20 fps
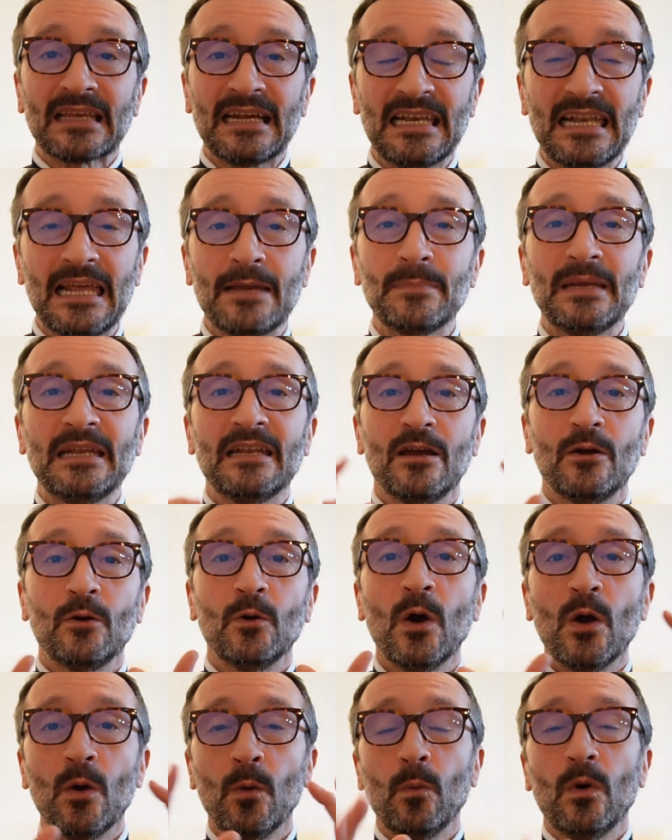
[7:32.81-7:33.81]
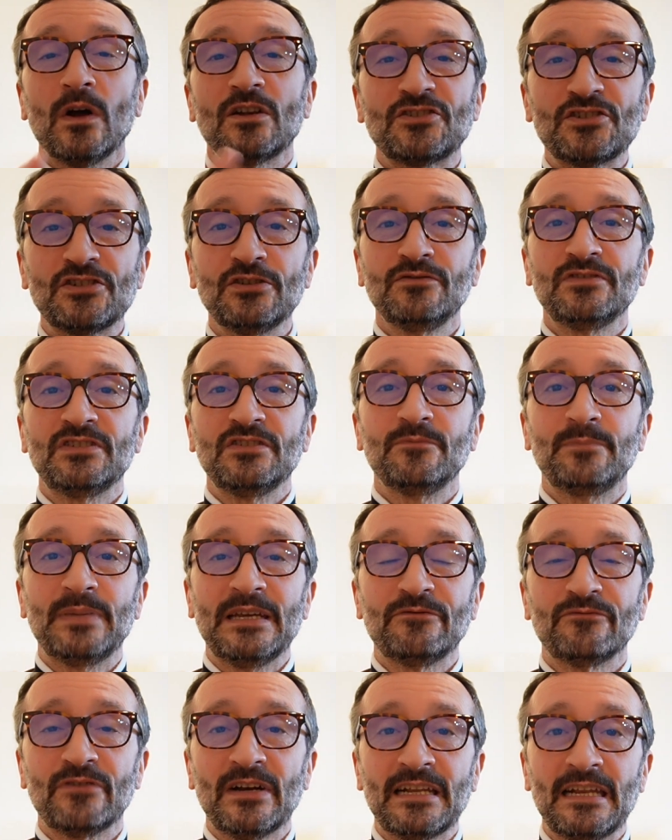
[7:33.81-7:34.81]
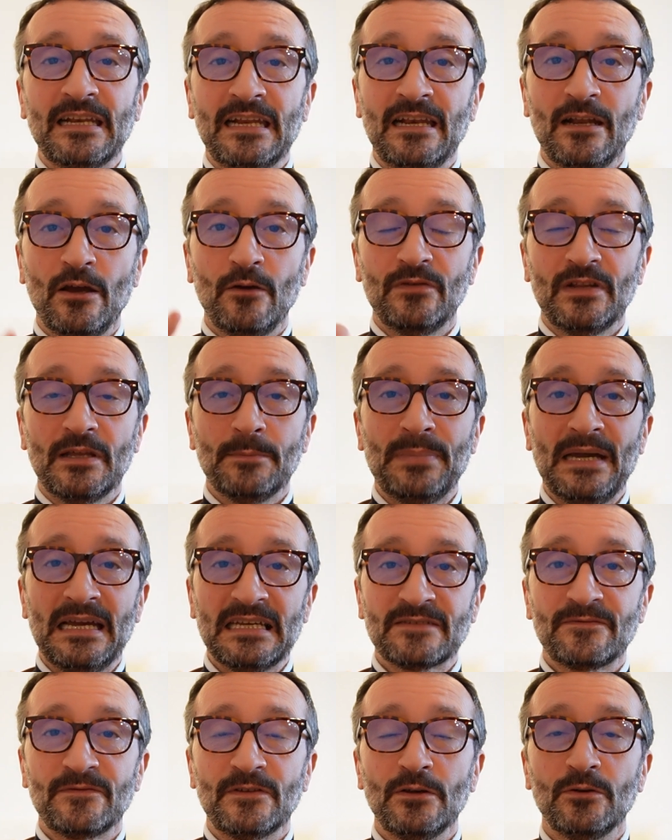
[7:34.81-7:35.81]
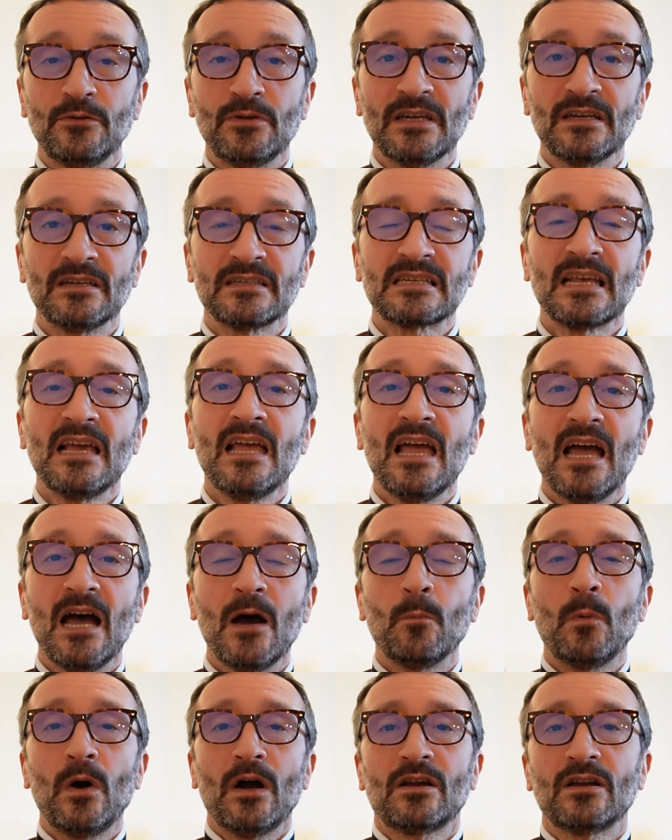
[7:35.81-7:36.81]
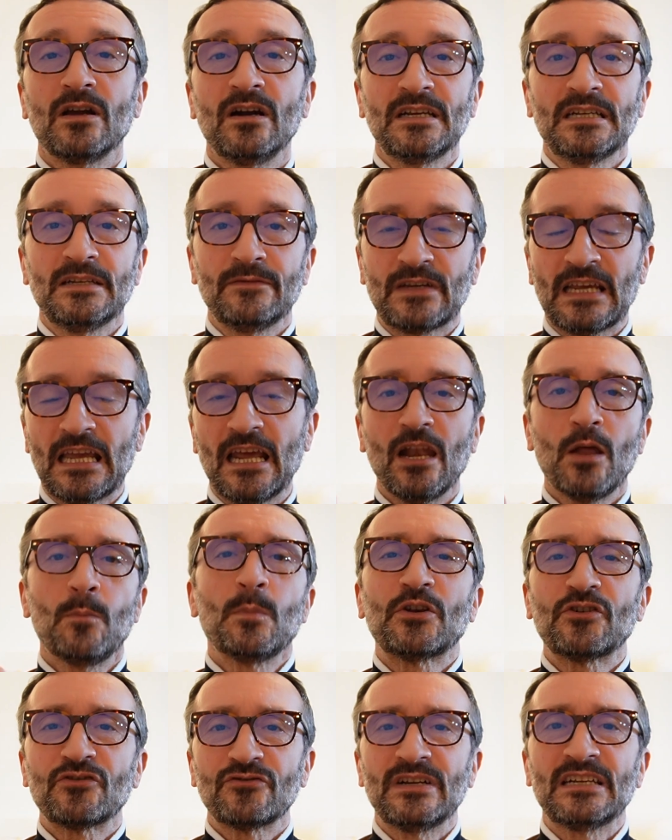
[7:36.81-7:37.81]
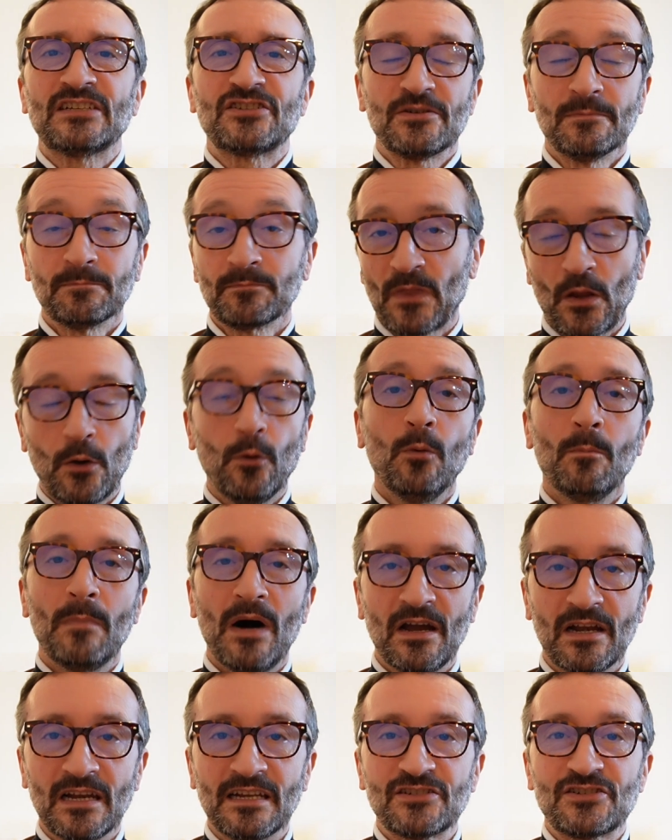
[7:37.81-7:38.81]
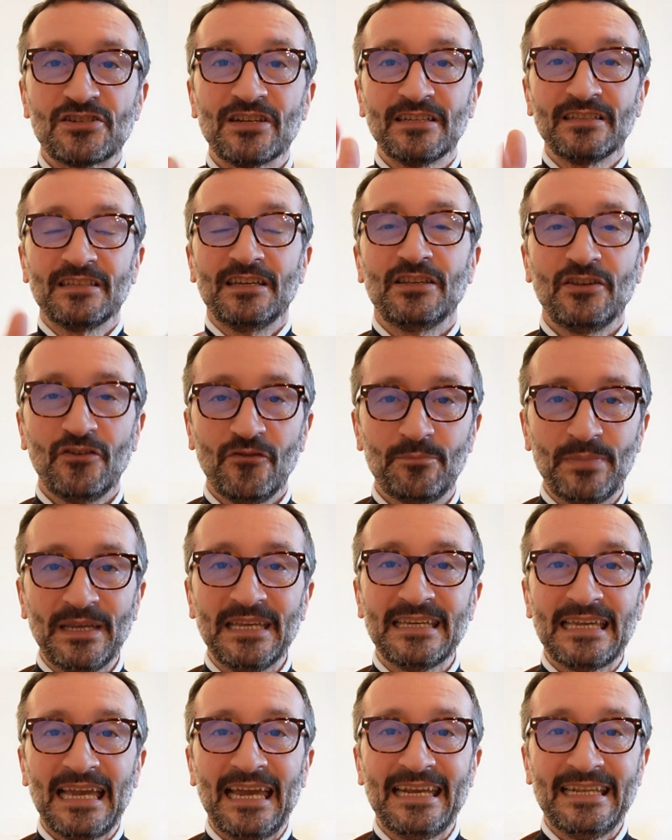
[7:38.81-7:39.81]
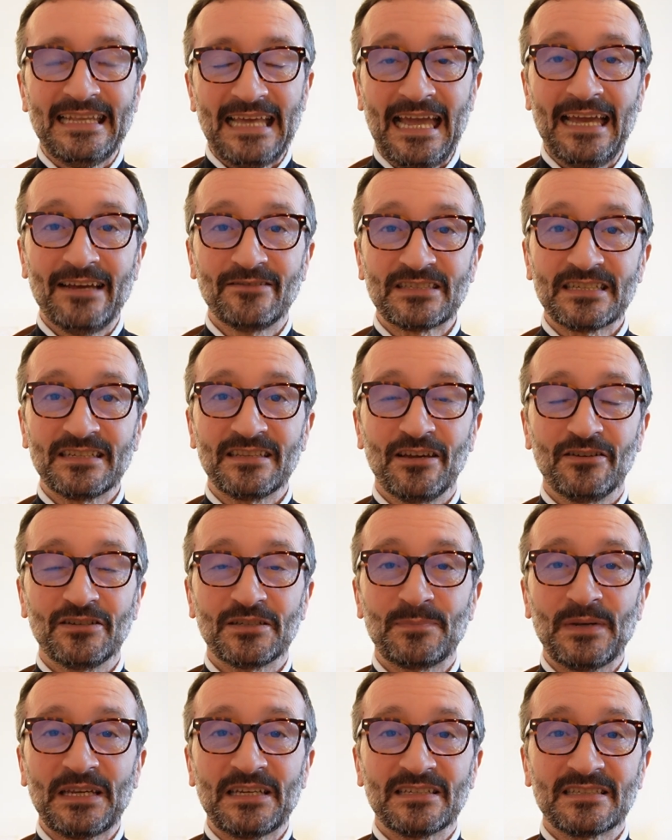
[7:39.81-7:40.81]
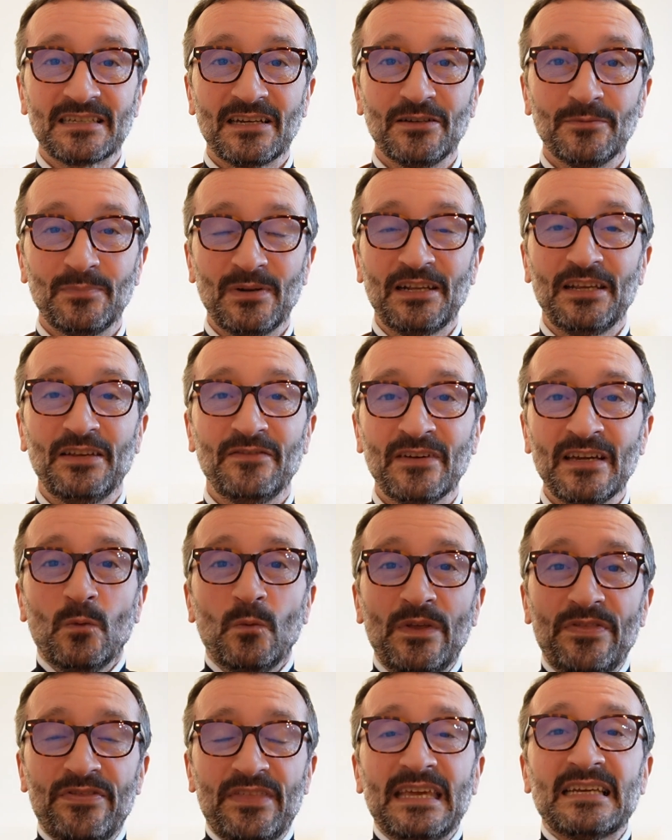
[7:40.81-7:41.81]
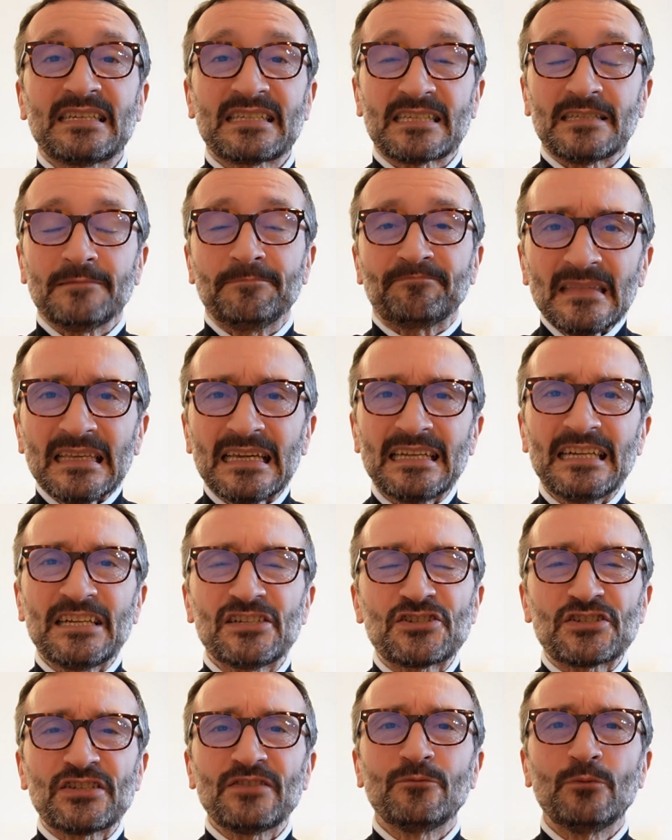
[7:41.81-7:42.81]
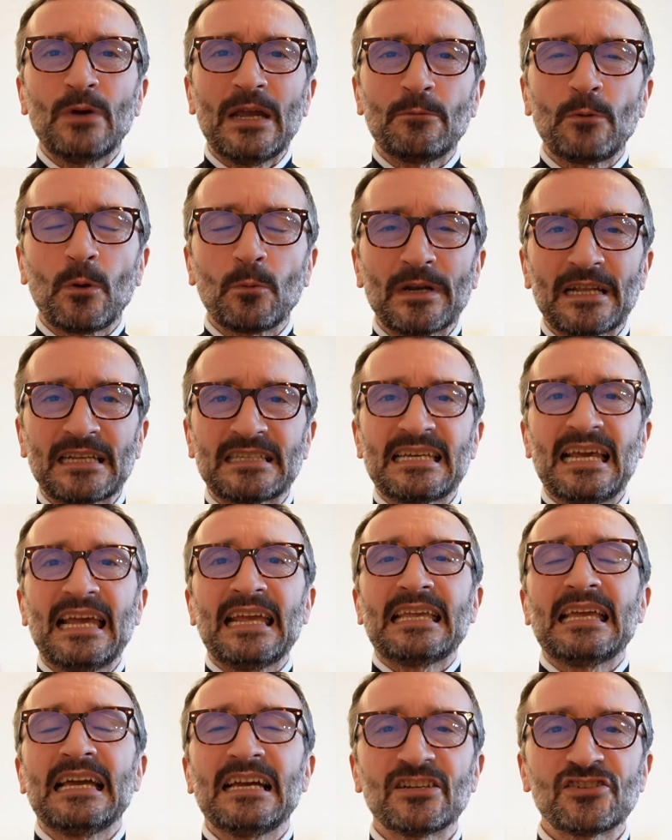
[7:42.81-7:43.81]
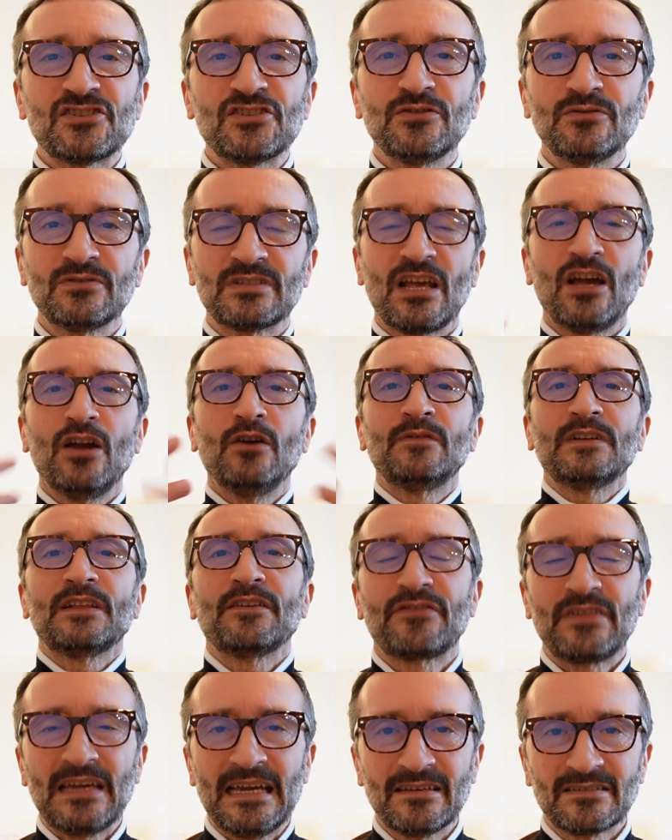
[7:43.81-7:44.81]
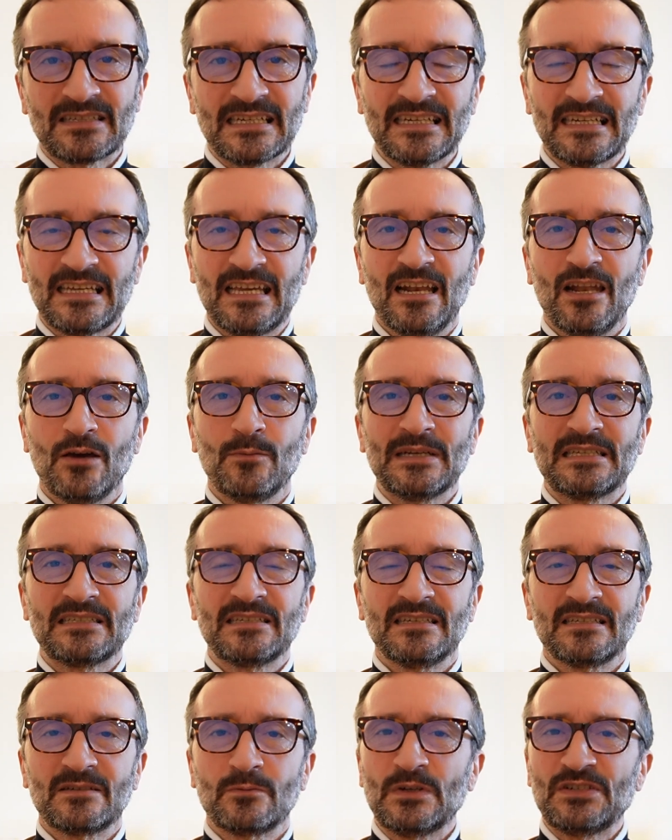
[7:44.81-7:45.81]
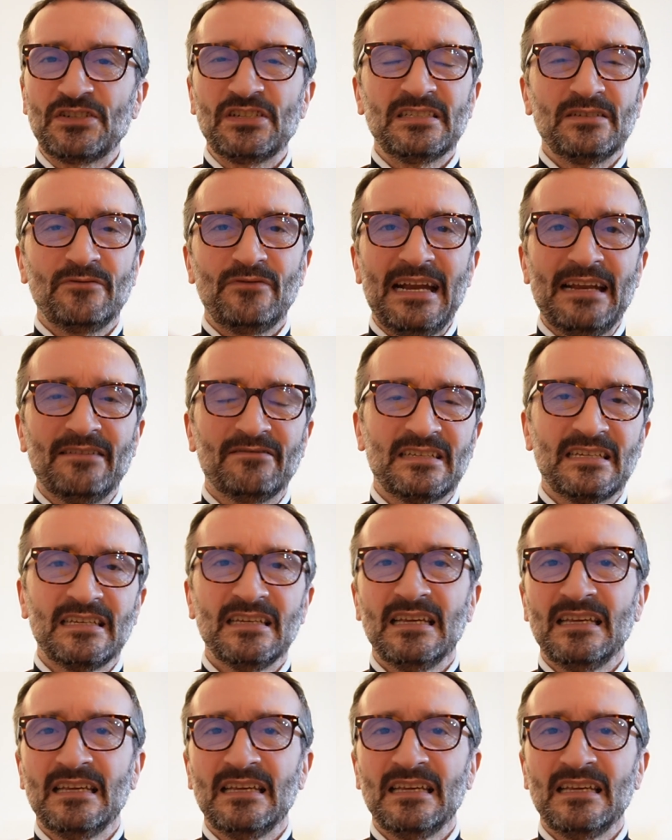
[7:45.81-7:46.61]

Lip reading: Let me know what shoes you've been running in over the past few years and what kind of kilometrage or mileage that you've been getting out of those, because I believe with this initiative where we want to take our shoes over the 1,000 kilometers, which is around,